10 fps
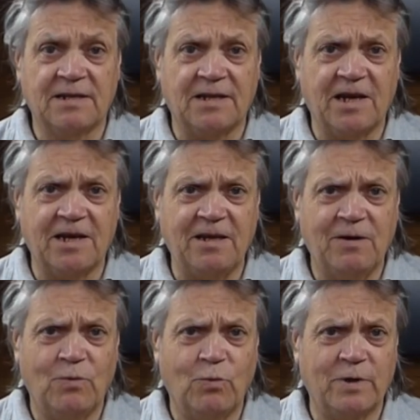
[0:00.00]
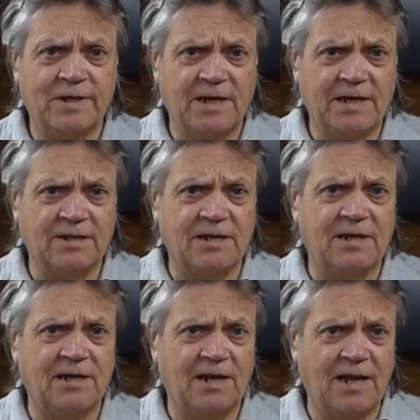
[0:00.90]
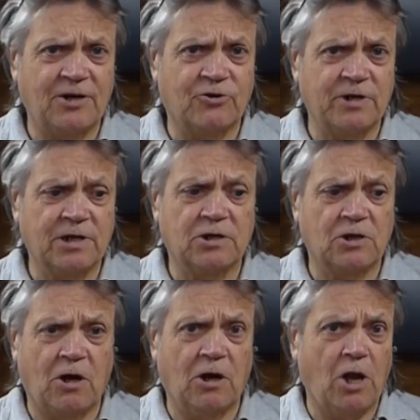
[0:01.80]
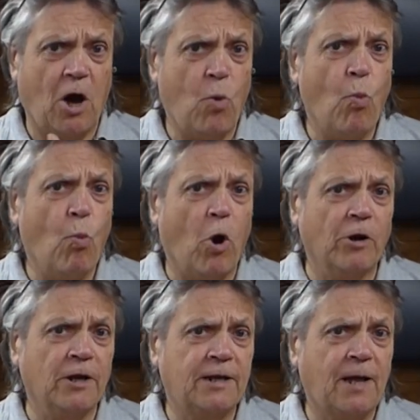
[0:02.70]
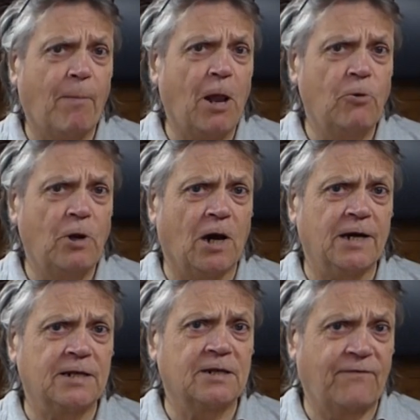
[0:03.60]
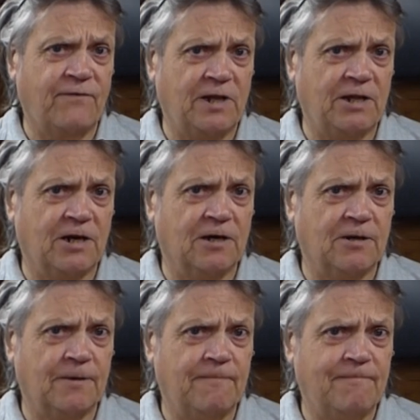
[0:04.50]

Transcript: Today we're testing the electrics on Halton Warren 009's Fiddle Yard.